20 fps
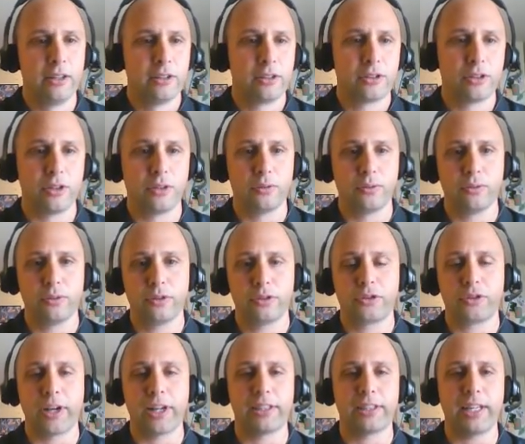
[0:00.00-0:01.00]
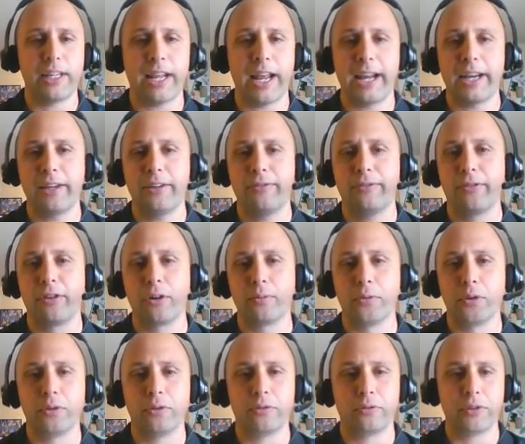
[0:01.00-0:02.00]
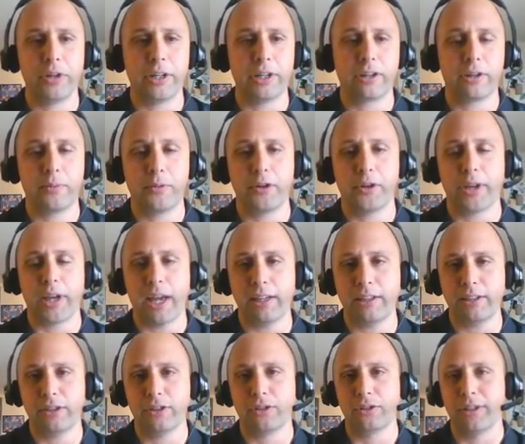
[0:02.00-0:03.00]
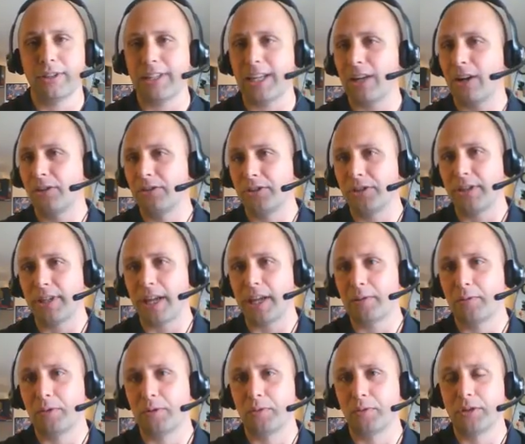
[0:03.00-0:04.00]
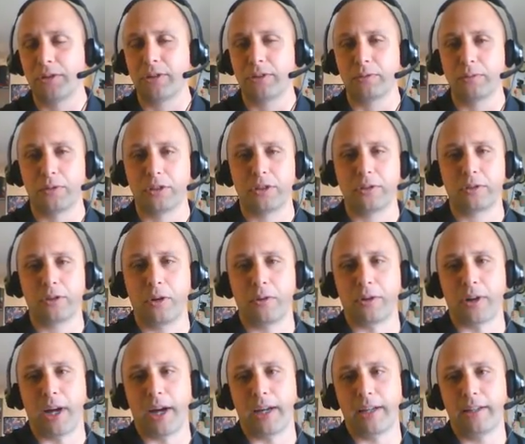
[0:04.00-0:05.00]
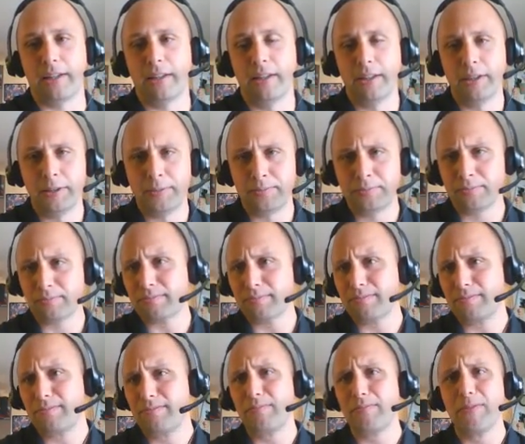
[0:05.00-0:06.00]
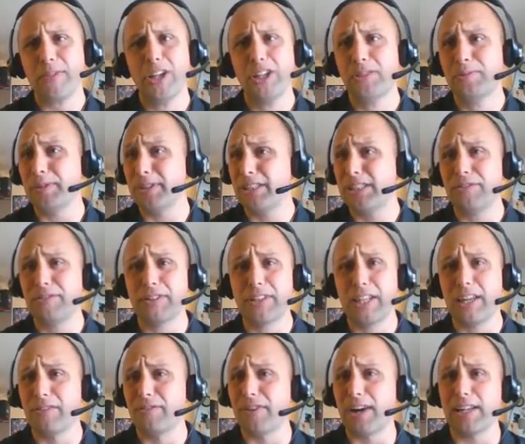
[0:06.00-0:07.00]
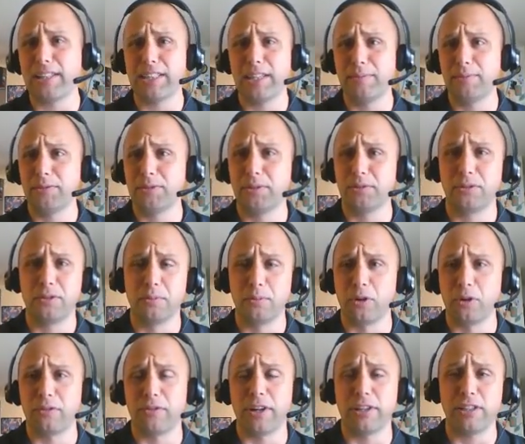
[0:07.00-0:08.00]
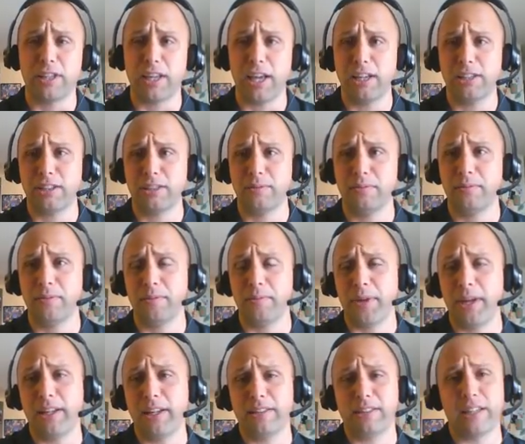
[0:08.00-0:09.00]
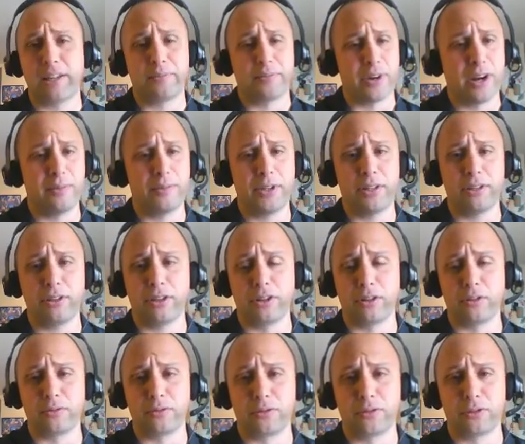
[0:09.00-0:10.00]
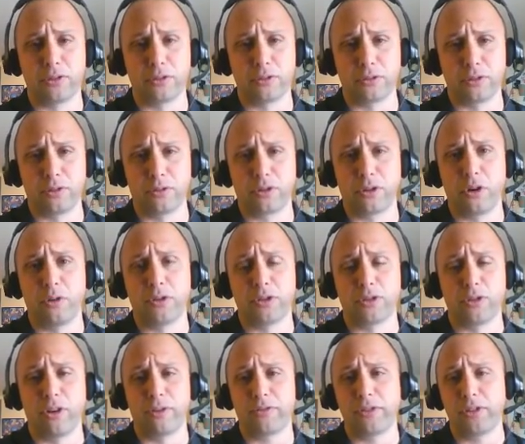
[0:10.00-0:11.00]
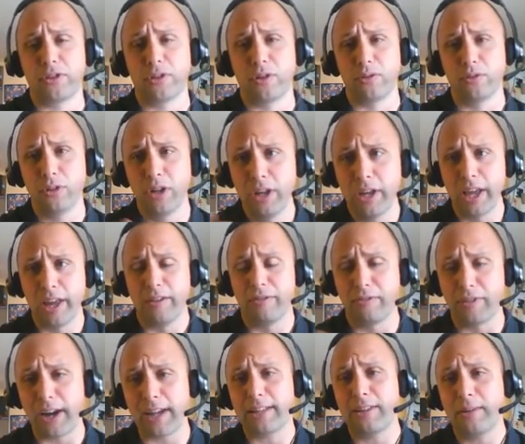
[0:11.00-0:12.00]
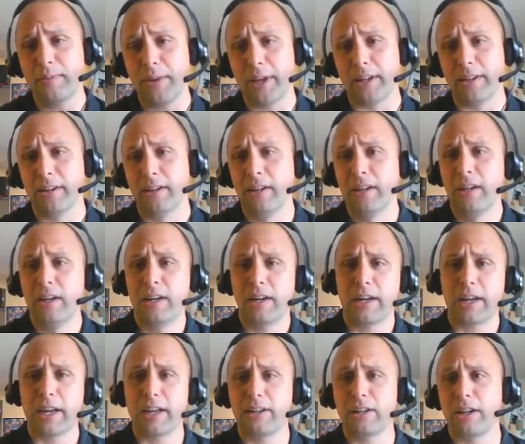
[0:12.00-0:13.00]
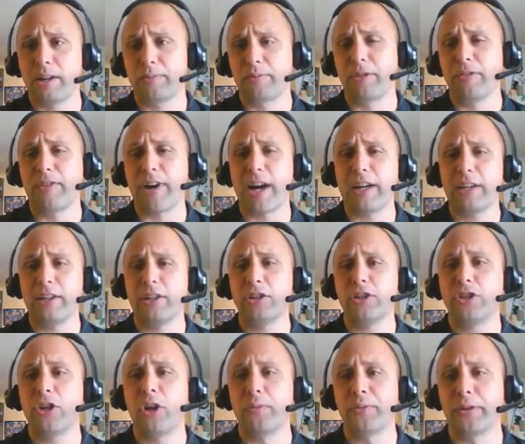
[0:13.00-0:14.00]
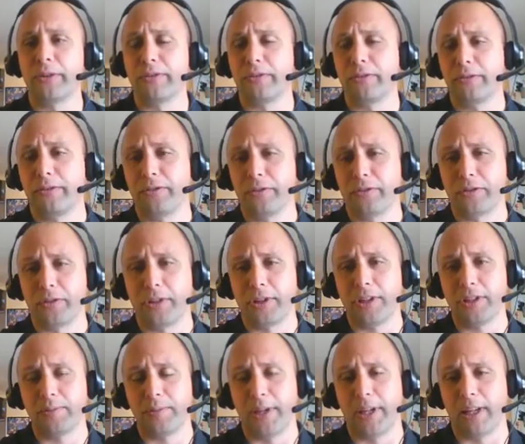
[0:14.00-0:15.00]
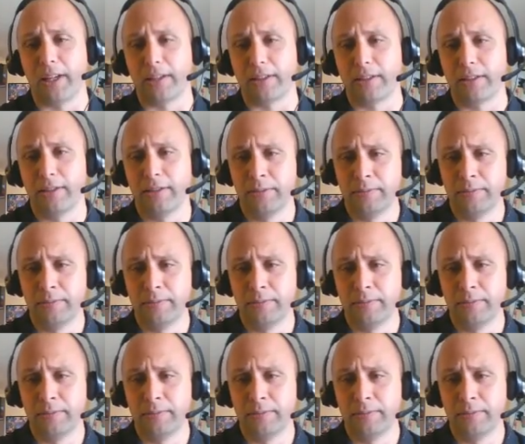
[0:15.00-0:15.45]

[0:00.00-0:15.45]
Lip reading: So translate any verbal or written communication so that they understand what's going on. Specifically, invite them to Board of Education meetings. They probably don't go as often, so invite them in, and provide an interpreter for these meetings,